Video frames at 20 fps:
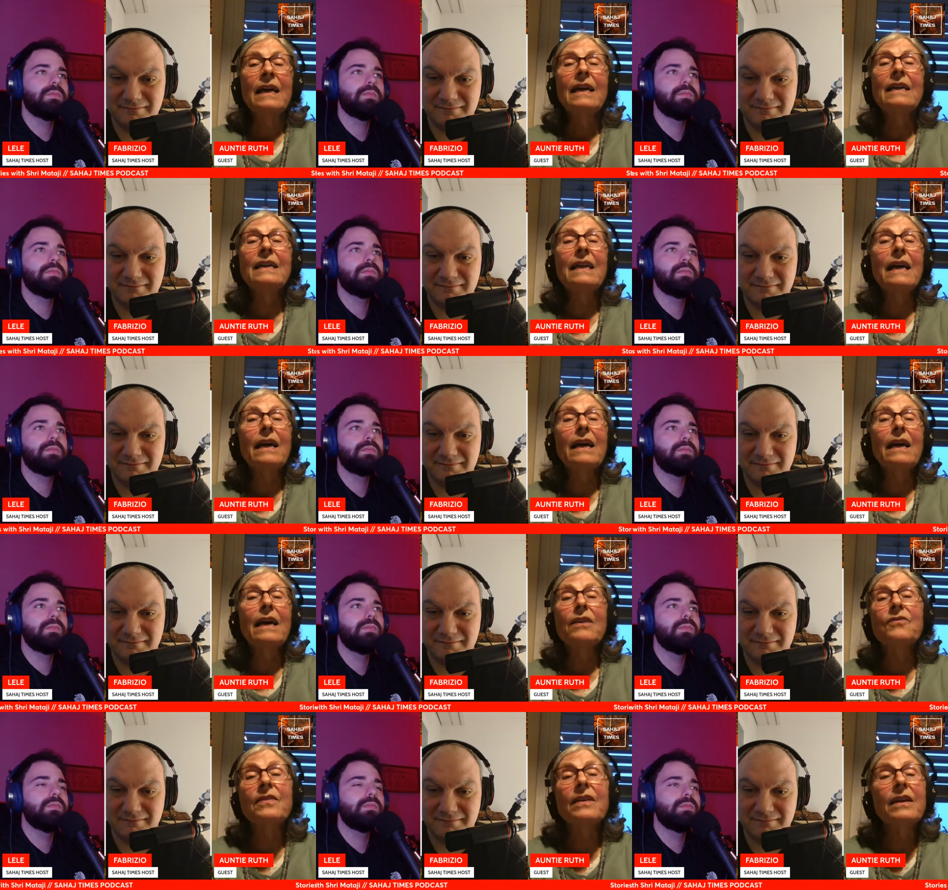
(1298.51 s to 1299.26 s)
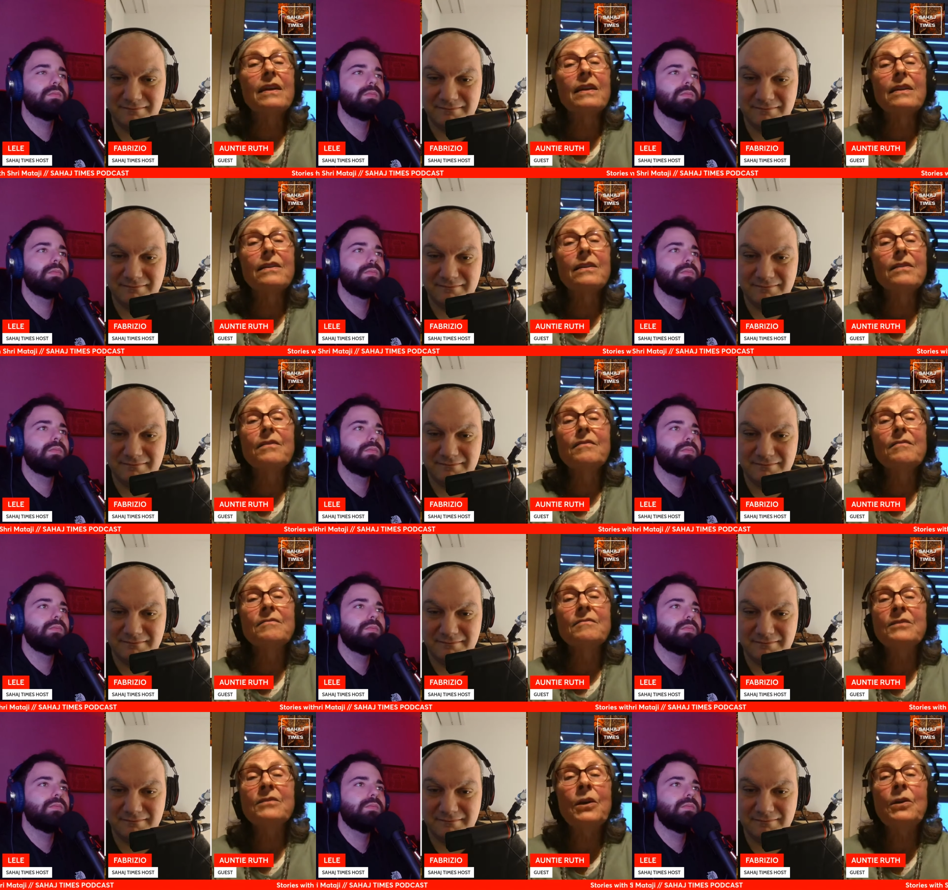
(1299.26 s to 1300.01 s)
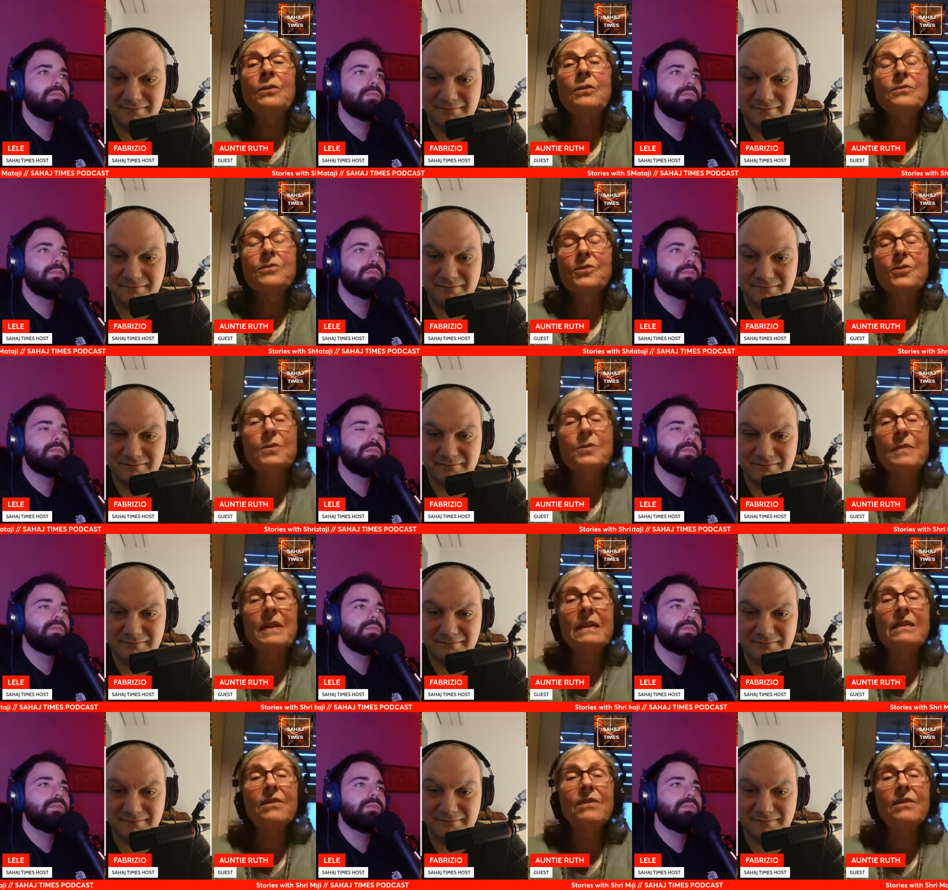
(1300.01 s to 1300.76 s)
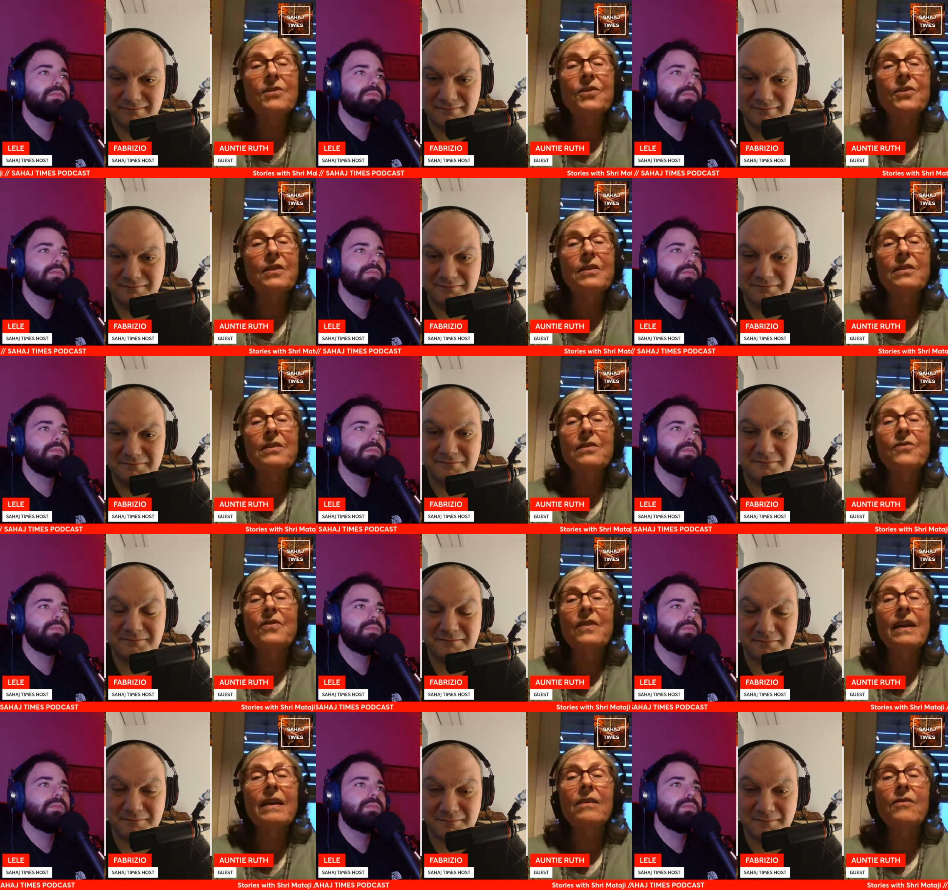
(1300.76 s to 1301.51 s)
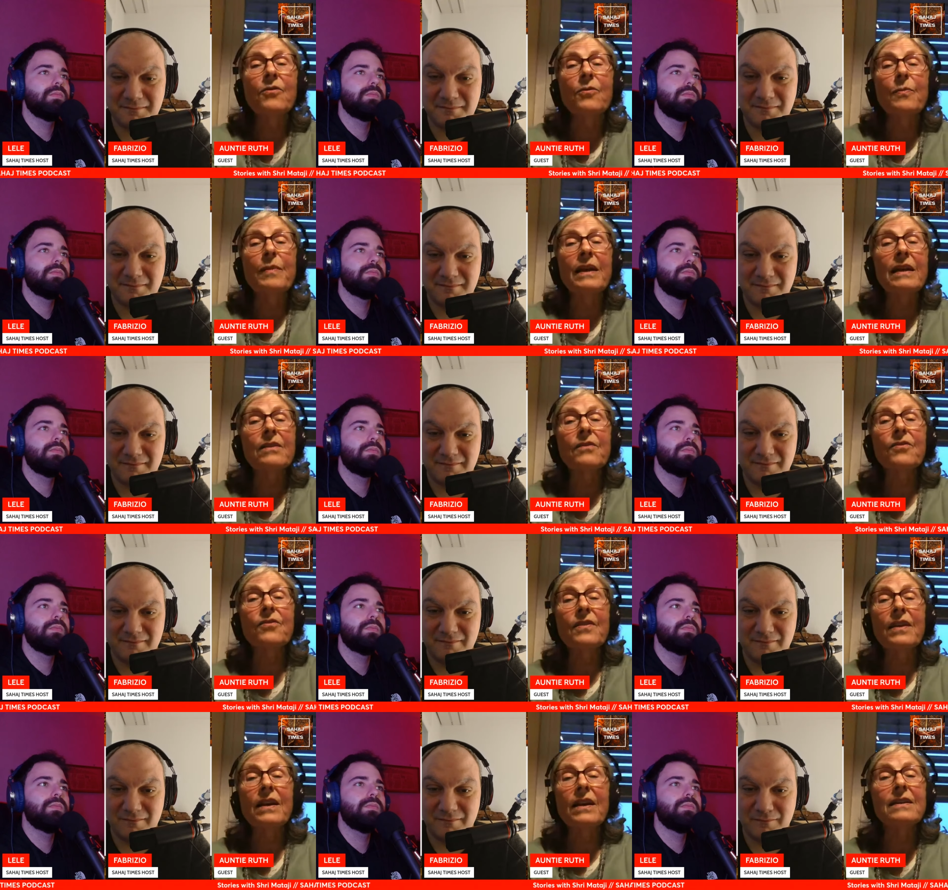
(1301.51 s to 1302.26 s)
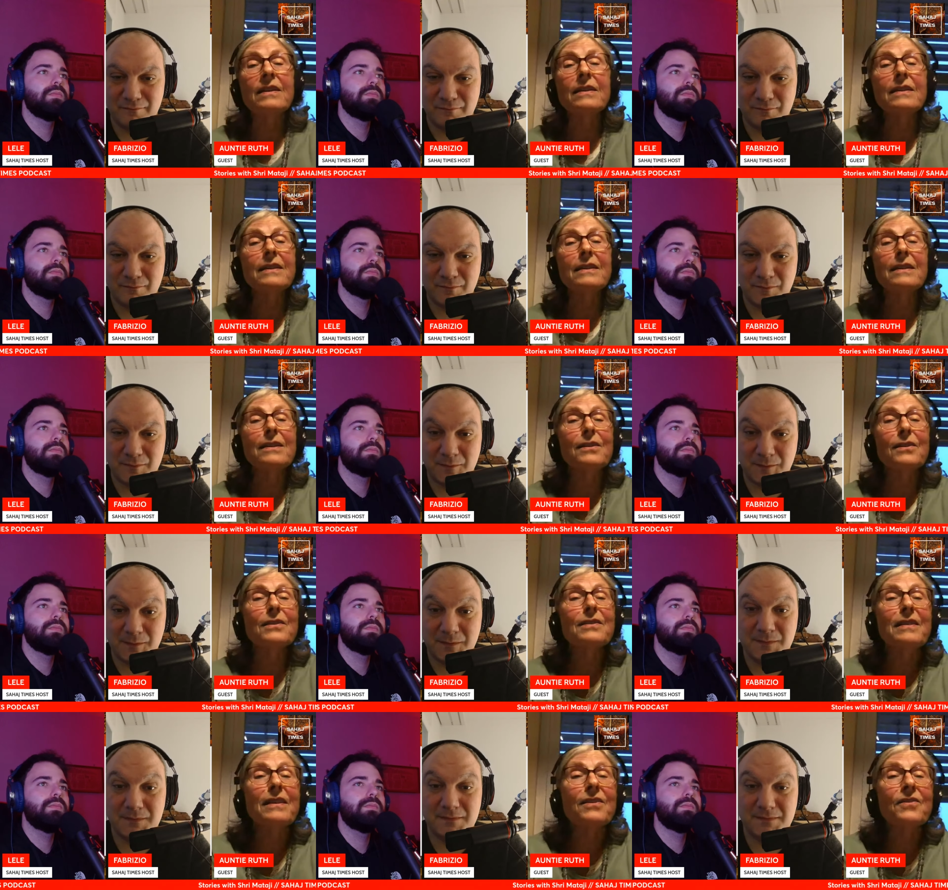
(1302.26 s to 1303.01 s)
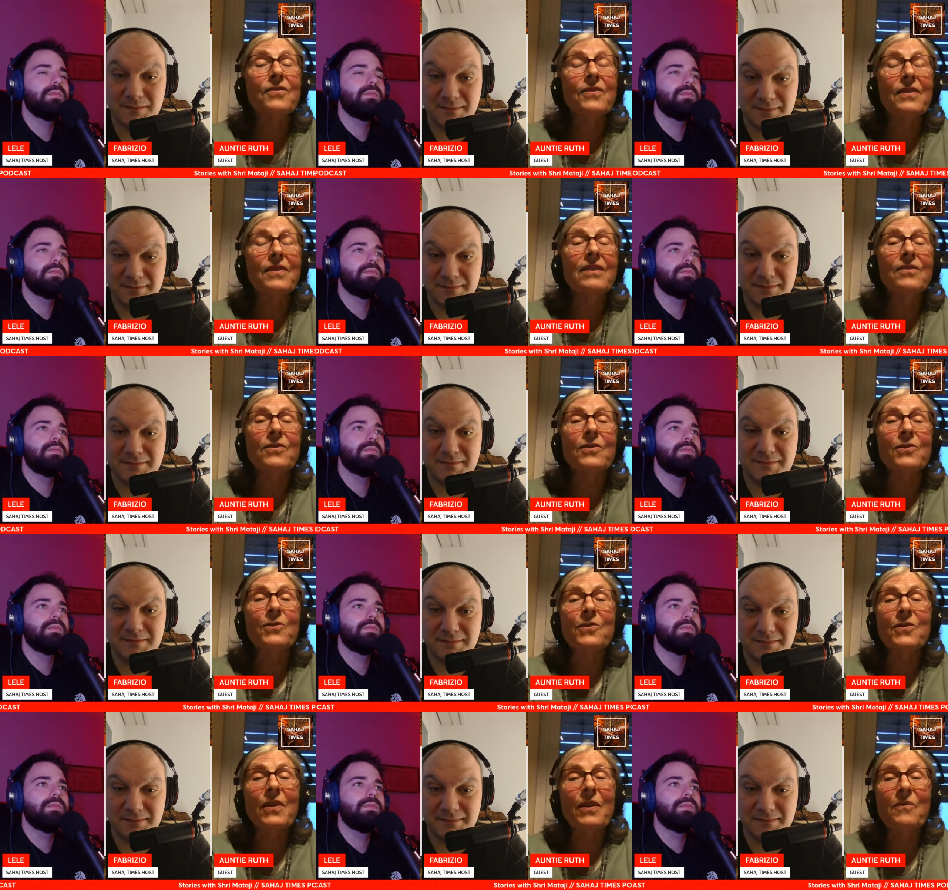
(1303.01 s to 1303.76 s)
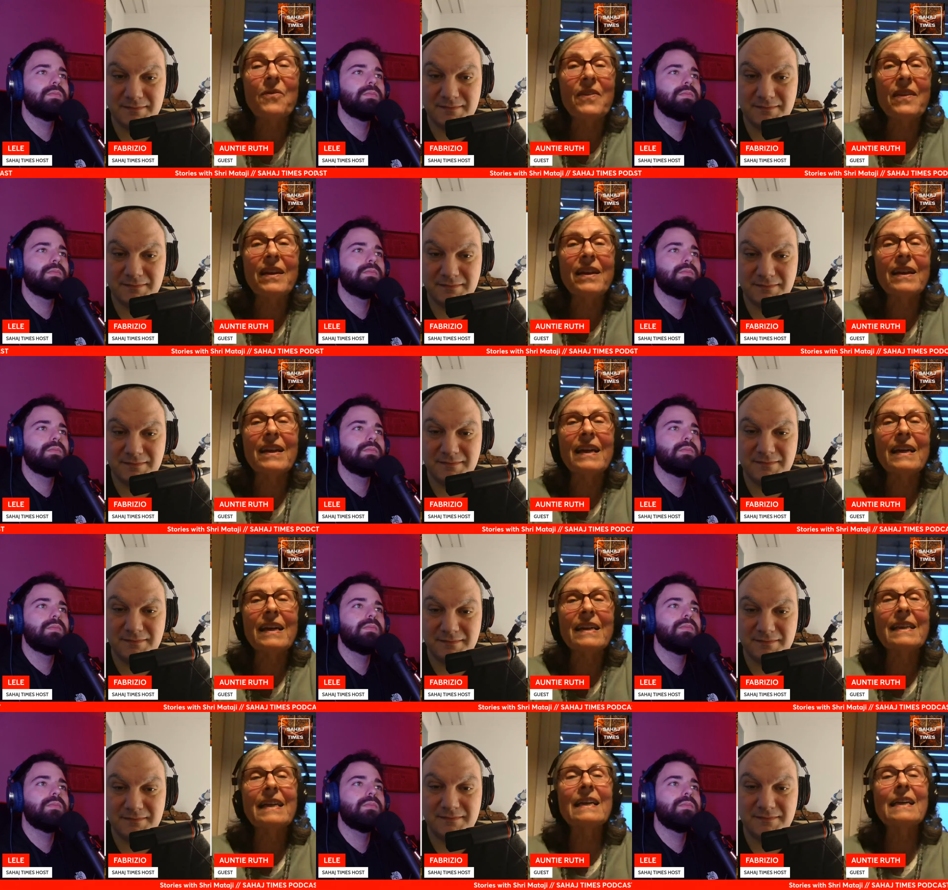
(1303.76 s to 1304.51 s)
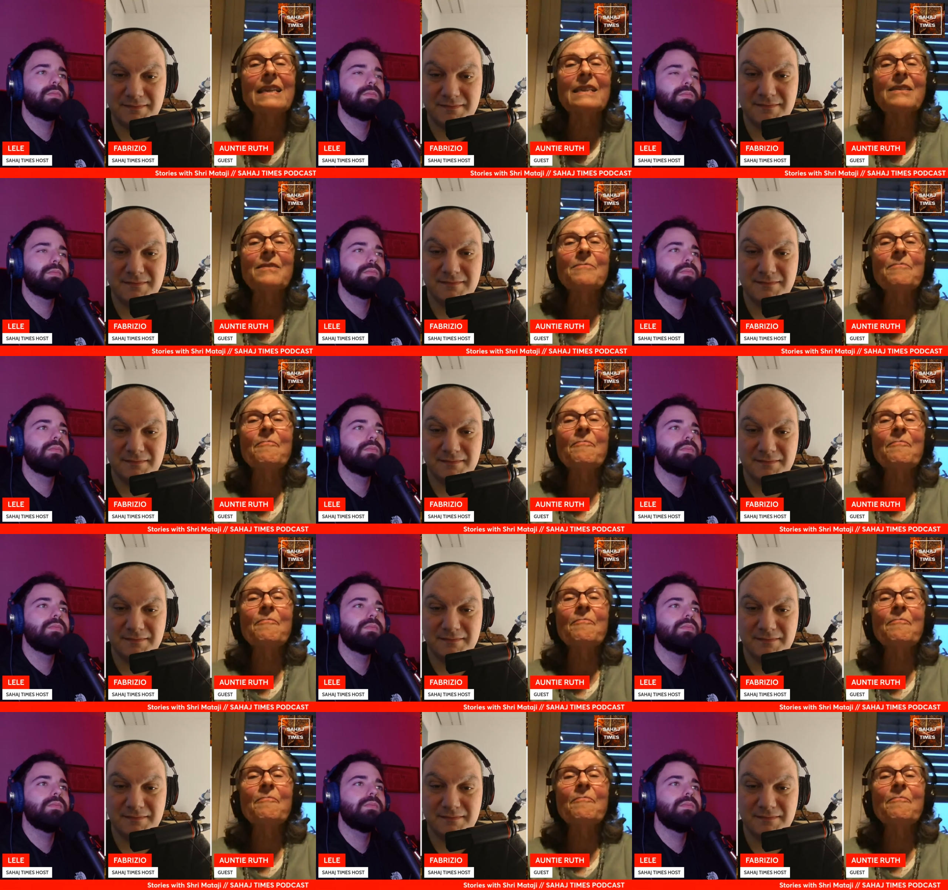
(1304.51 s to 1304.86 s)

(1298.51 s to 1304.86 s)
Speaker 1: And I said, no, Shri Mataji, the salesman said it did not exist or something like that.